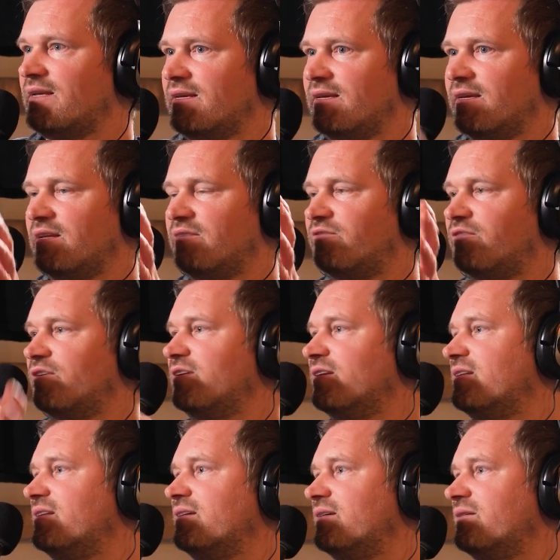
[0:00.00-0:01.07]
he
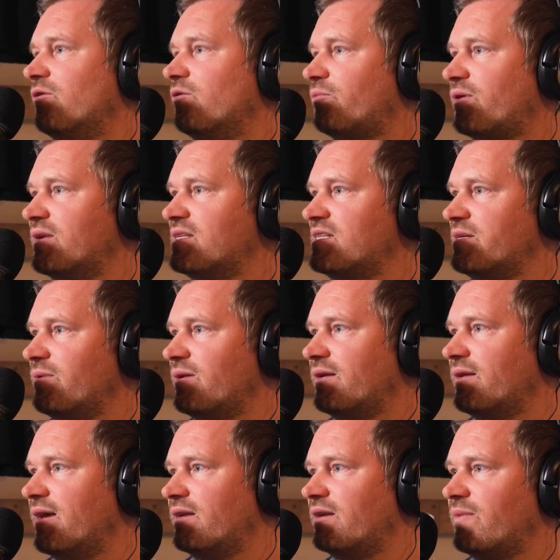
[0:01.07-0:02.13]
inverted the whole principle and
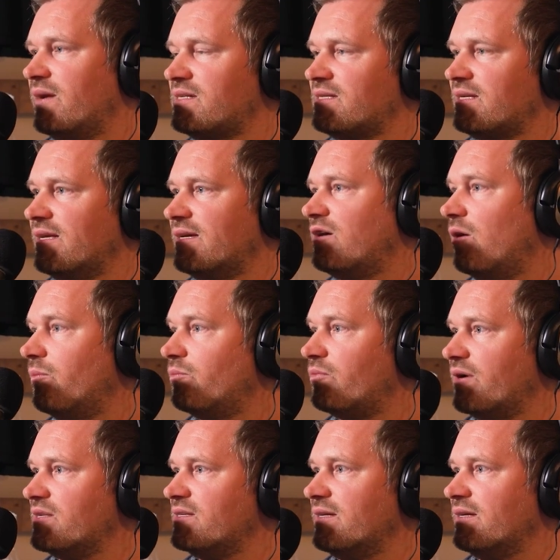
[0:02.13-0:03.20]
had it basically
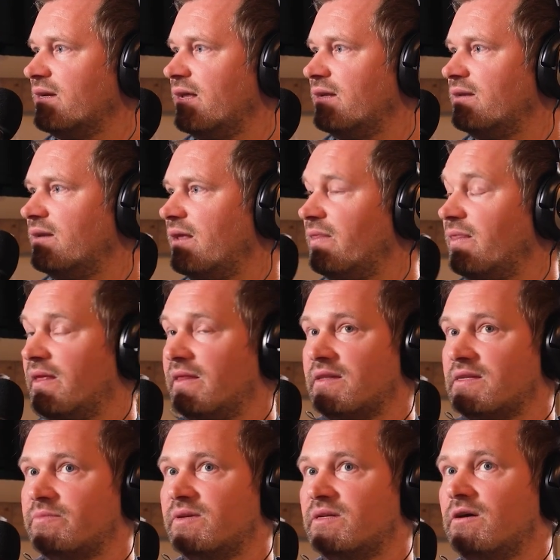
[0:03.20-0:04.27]
compressing, and and
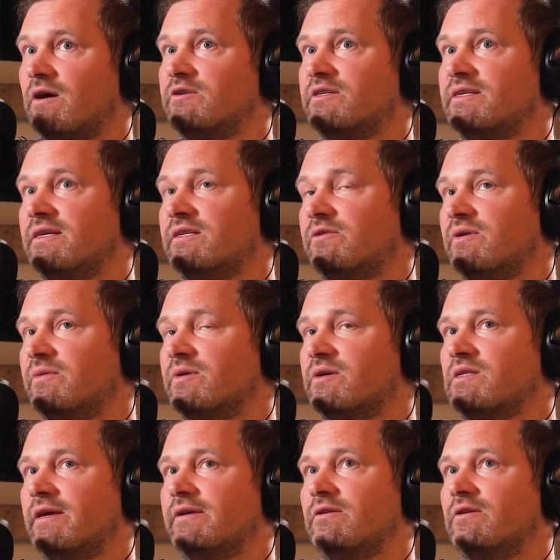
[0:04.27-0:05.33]
that's a bit contradictory,
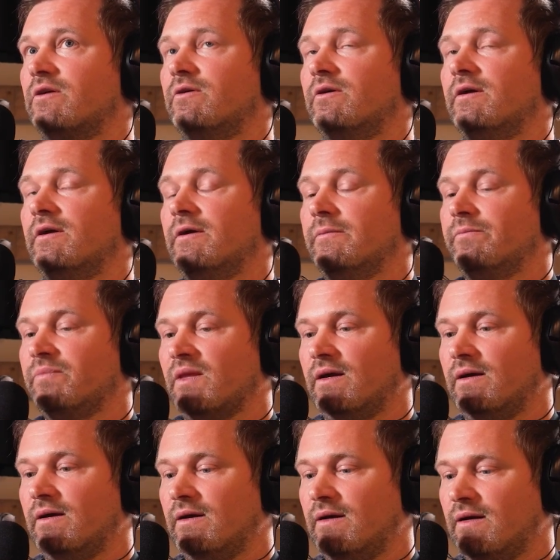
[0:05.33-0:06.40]
because like you know
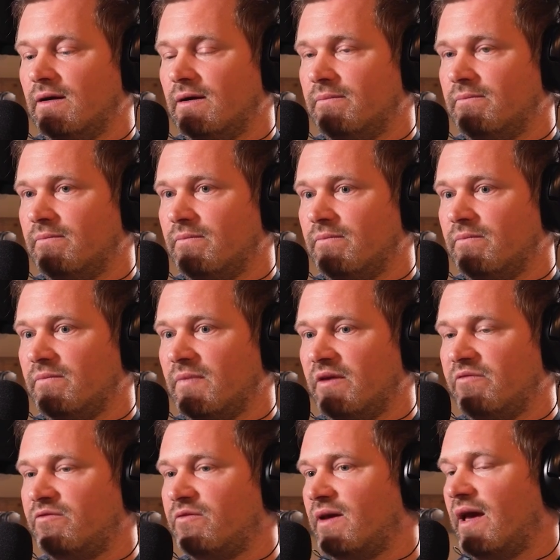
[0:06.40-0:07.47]
um,
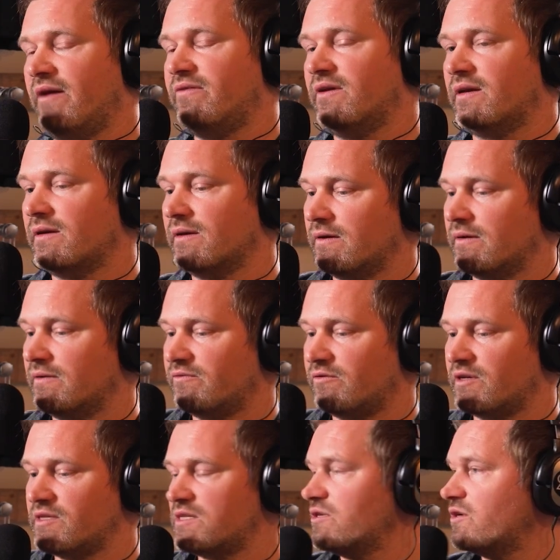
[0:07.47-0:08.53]
if you're having, for
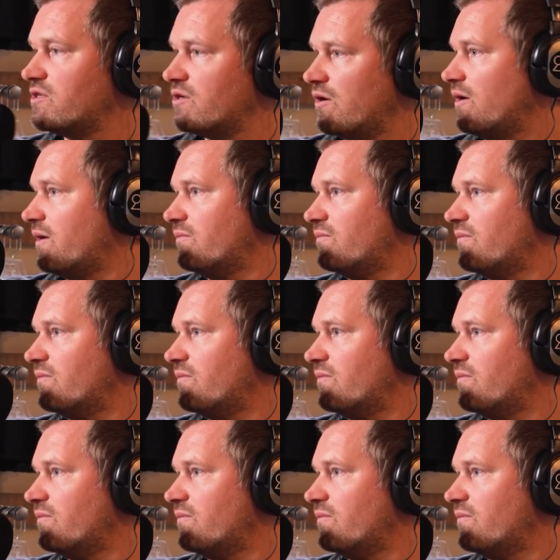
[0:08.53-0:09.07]
instance, also uh,